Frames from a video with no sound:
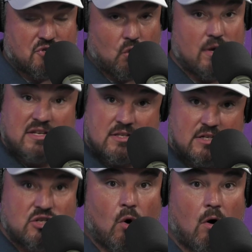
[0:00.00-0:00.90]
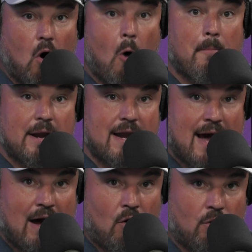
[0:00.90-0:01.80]
So is the door open
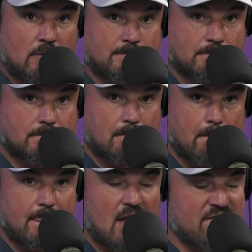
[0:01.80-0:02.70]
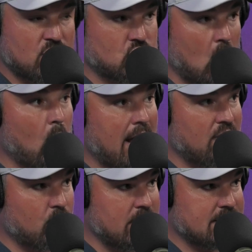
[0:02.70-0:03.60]
now for Joe
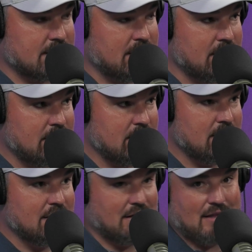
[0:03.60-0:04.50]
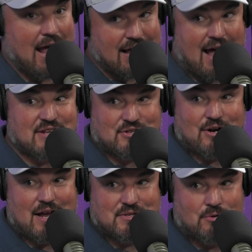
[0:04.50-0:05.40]
Andreessen, the Lancaster
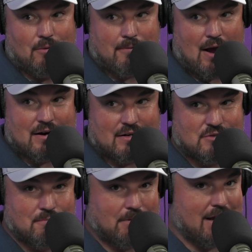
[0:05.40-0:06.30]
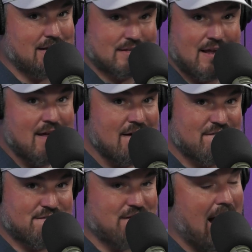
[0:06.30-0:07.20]
High School product who played his
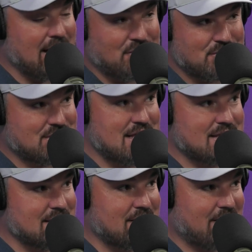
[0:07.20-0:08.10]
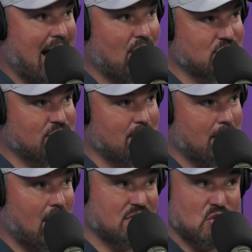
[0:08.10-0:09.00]
final season of college
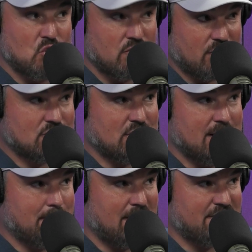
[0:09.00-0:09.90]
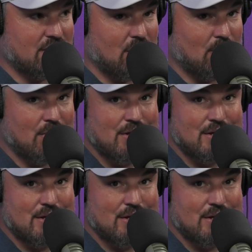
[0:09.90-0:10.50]
football at the University at Buffalo,